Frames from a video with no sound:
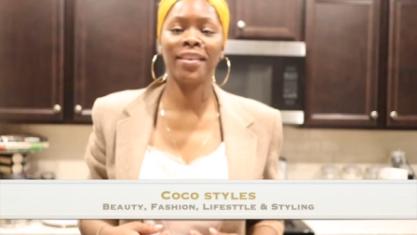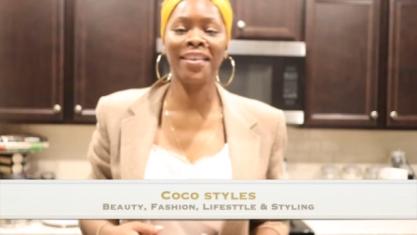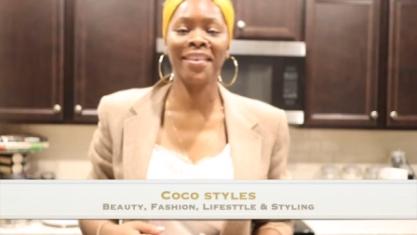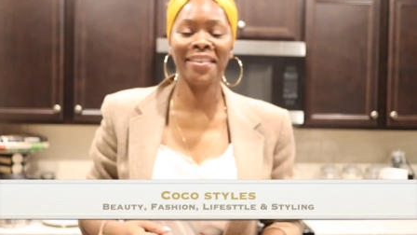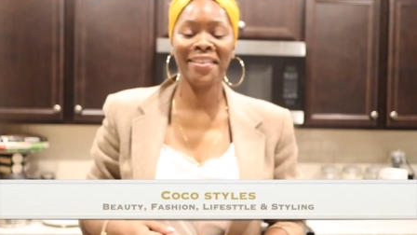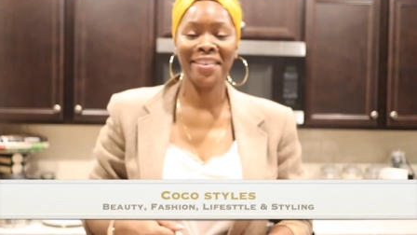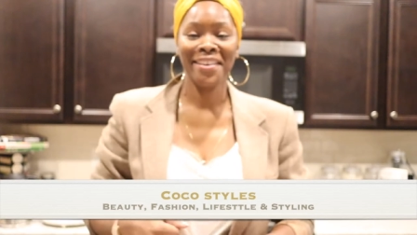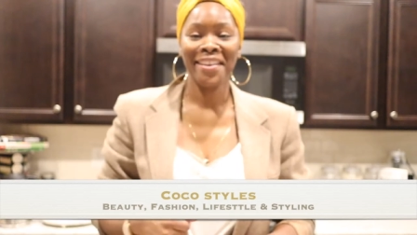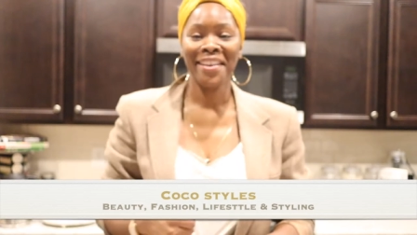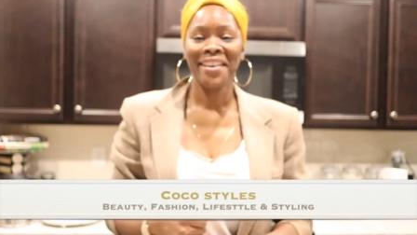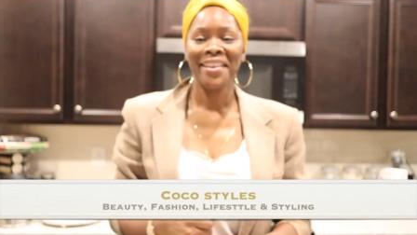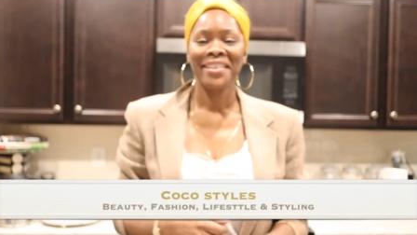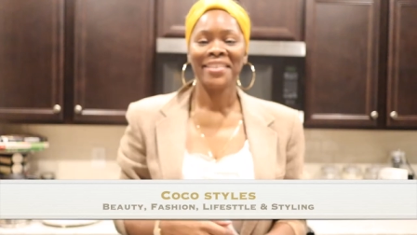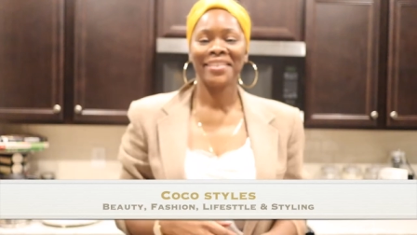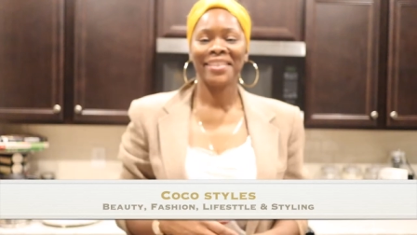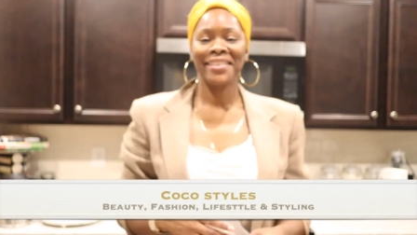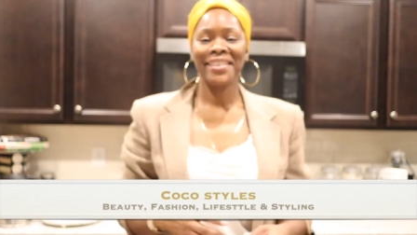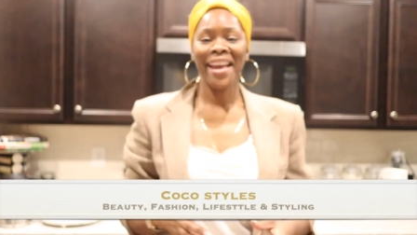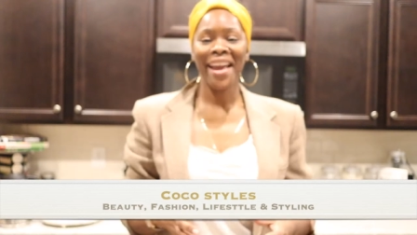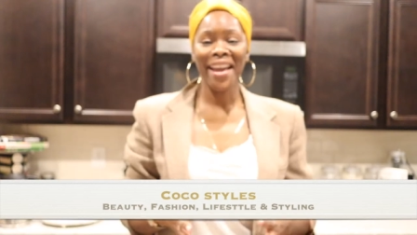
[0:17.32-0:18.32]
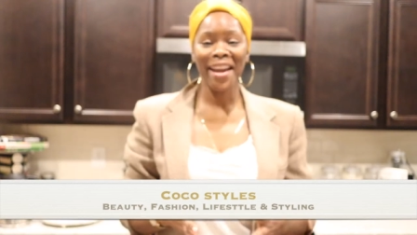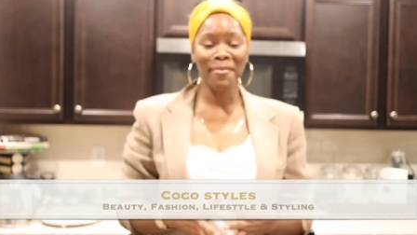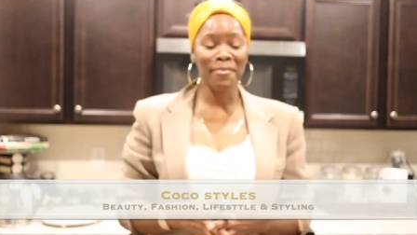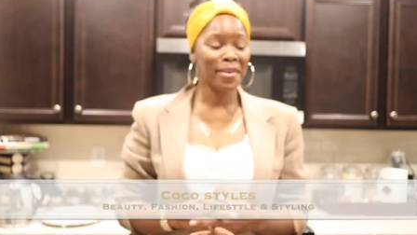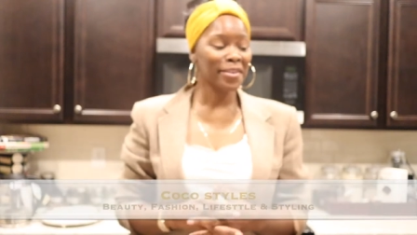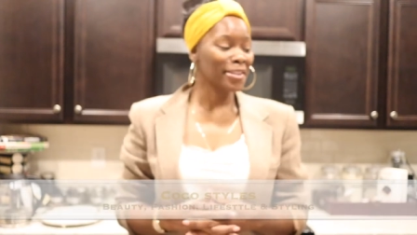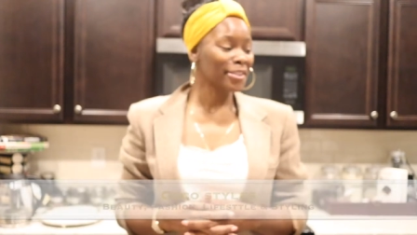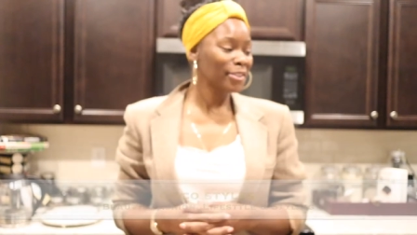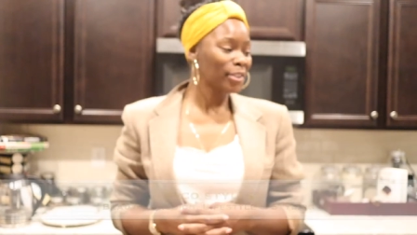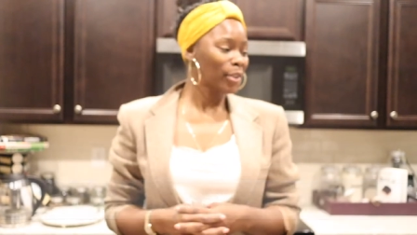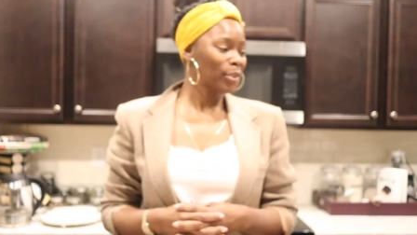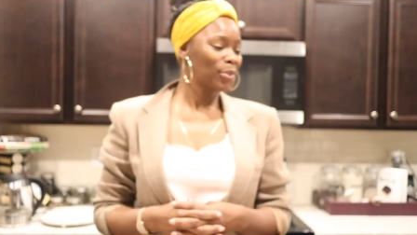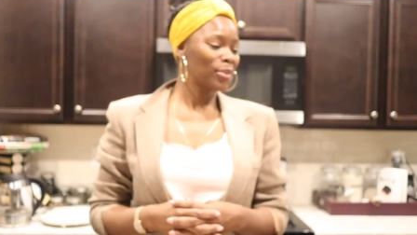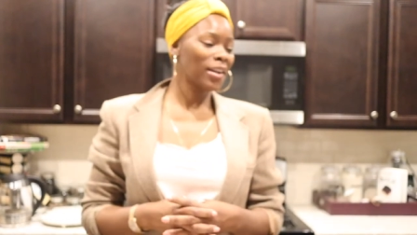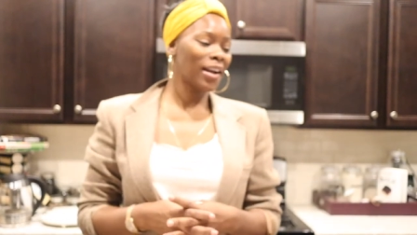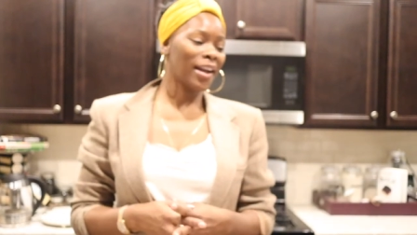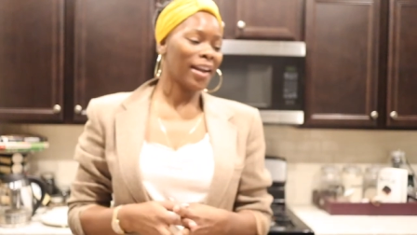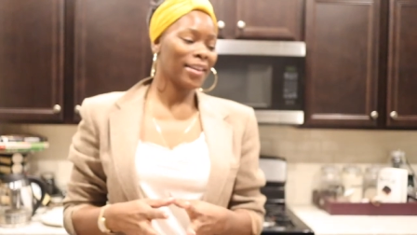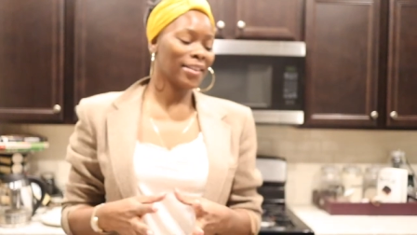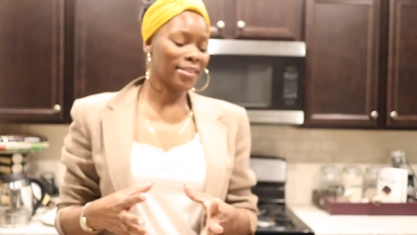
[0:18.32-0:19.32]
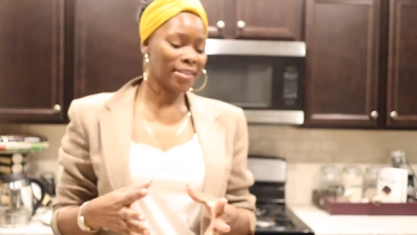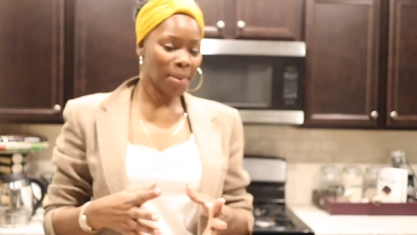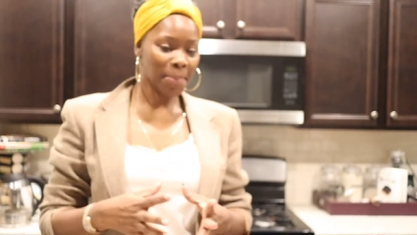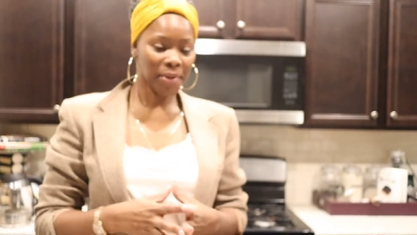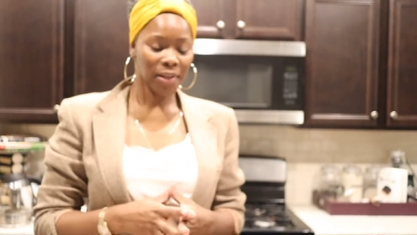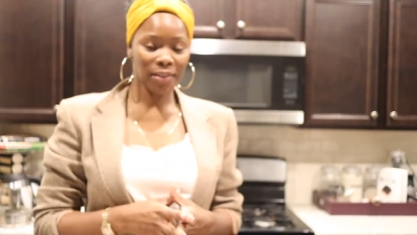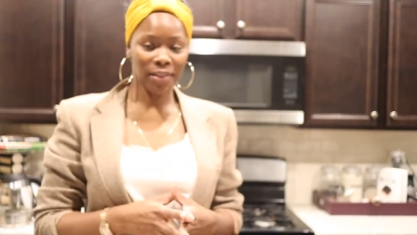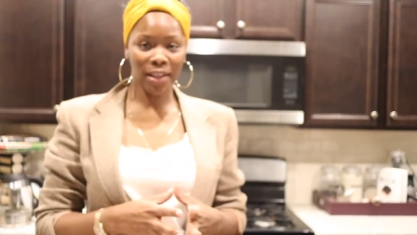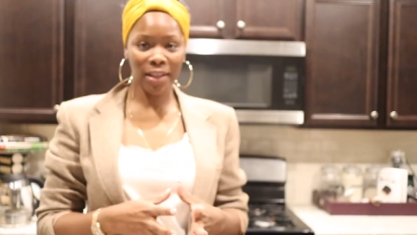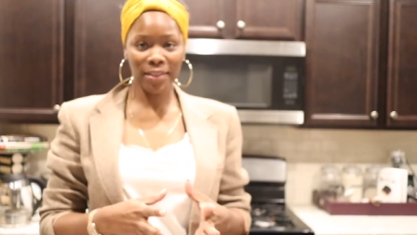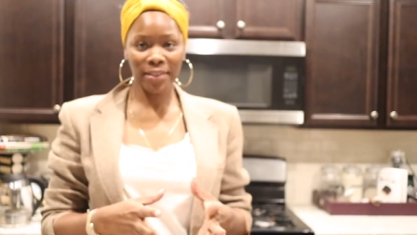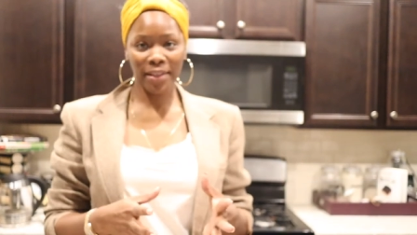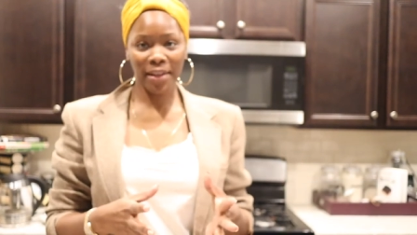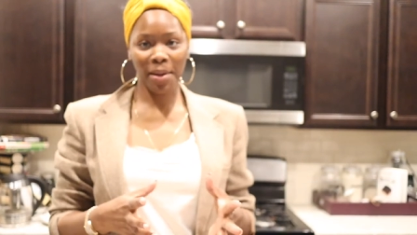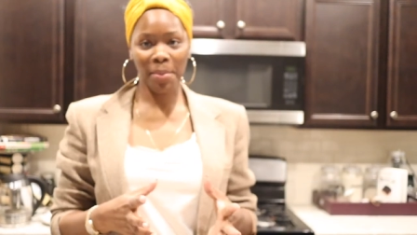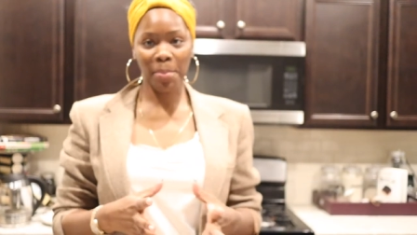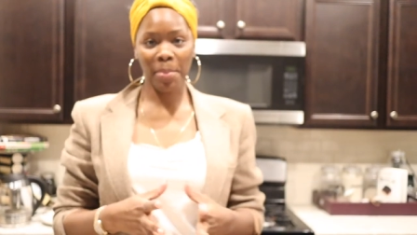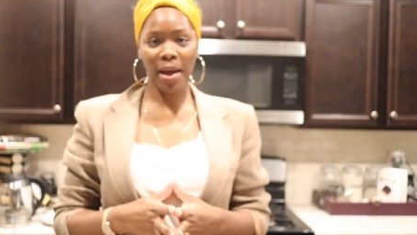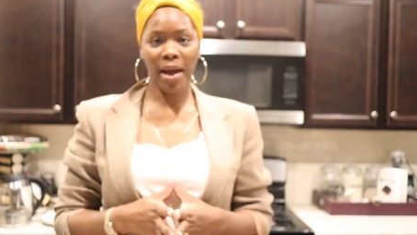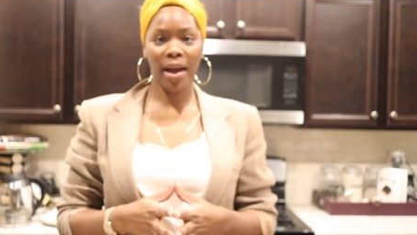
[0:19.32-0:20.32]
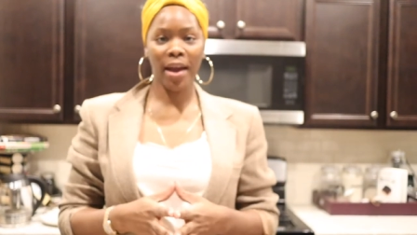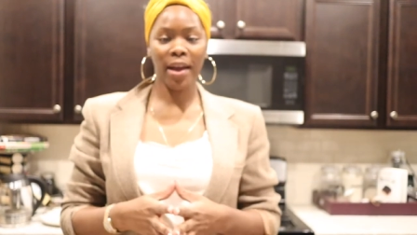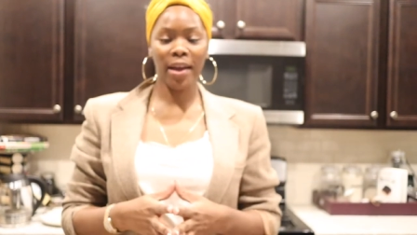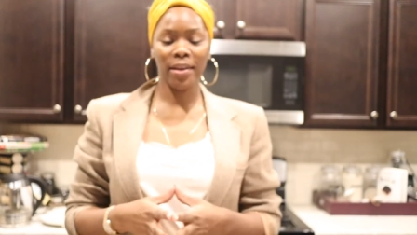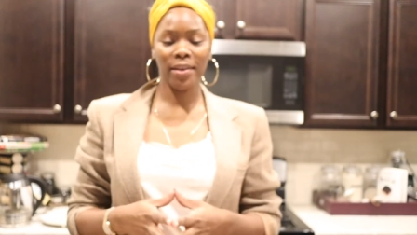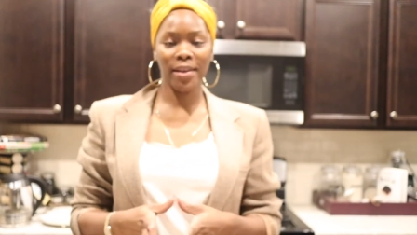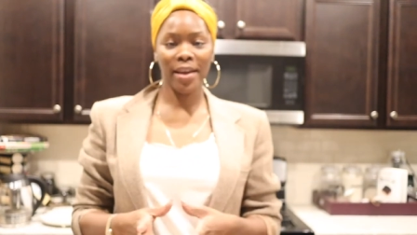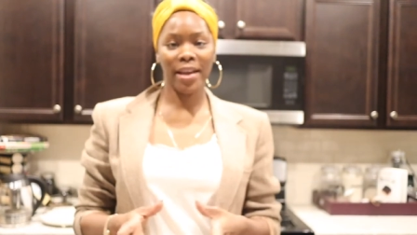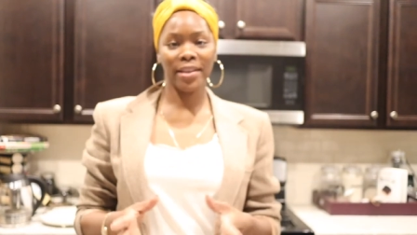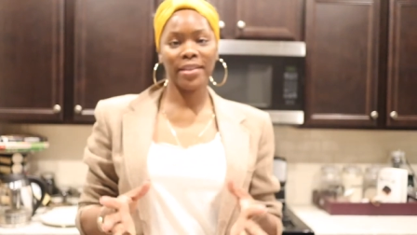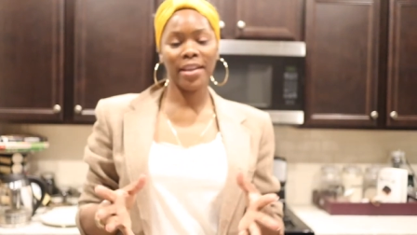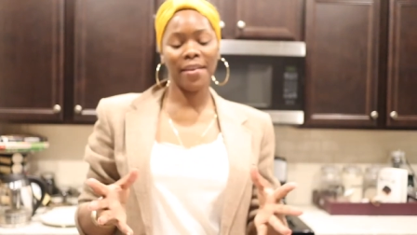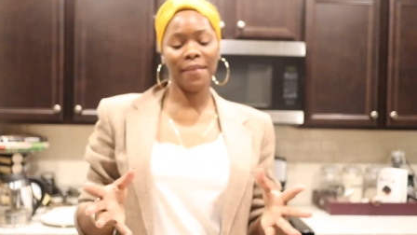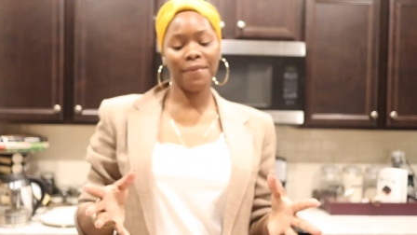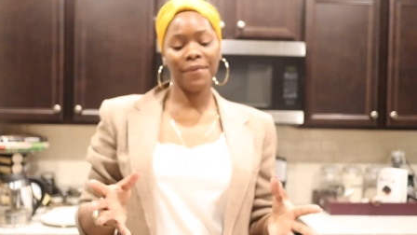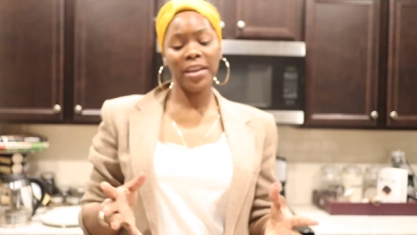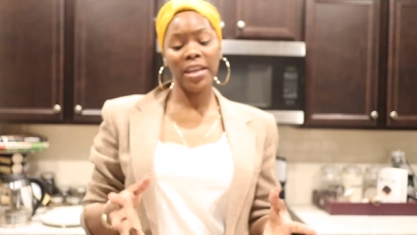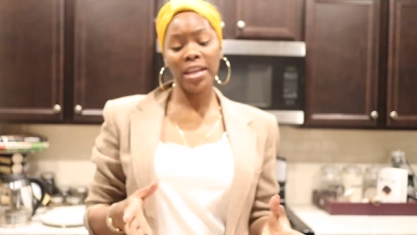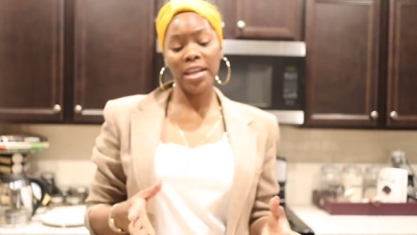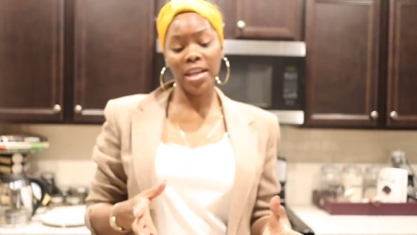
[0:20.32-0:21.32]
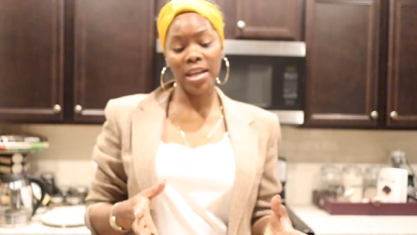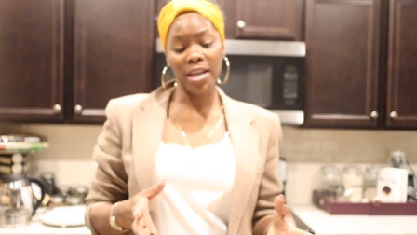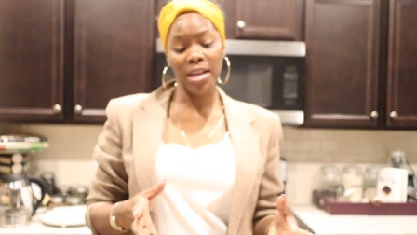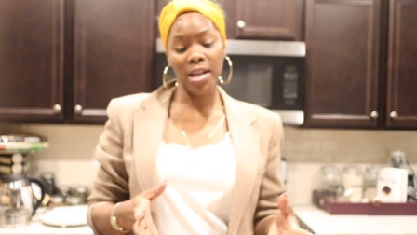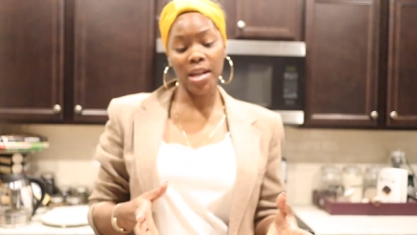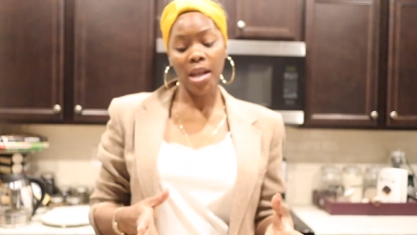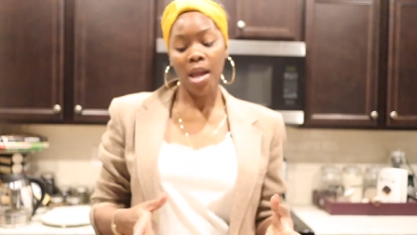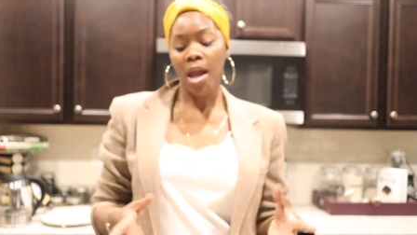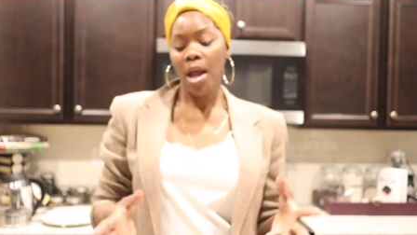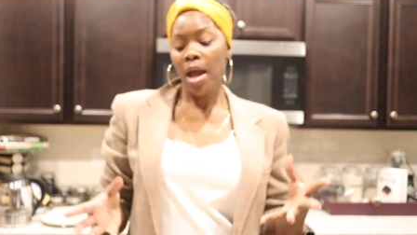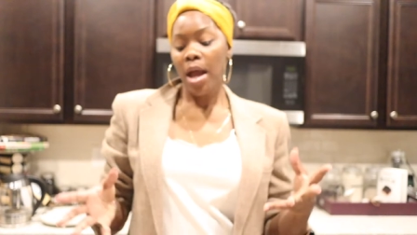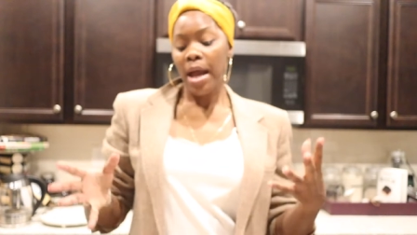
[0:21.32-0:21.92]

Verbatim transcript: today I'm gonna show you guys some of the things that I buy as a vegan.